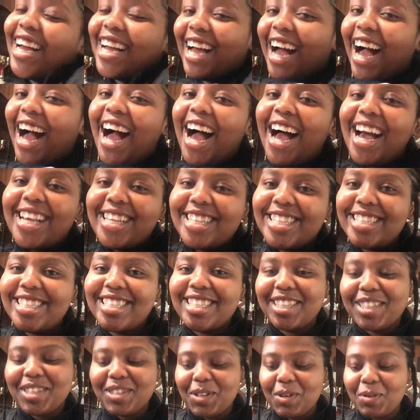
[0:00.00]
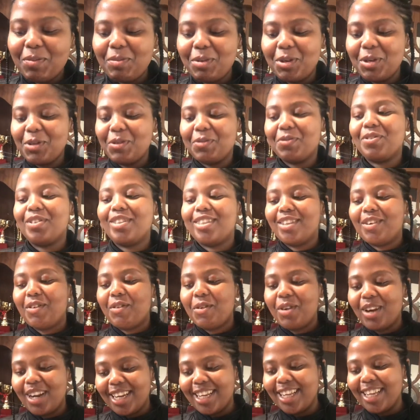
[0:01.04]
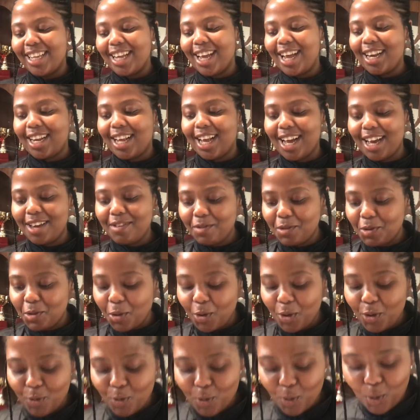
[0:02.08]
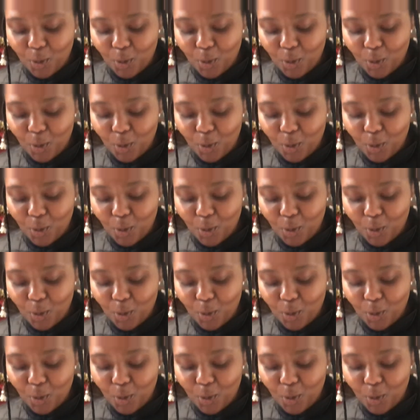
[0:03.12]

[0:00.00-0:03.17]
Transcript: guys, it's so beautiful already. And guys, you know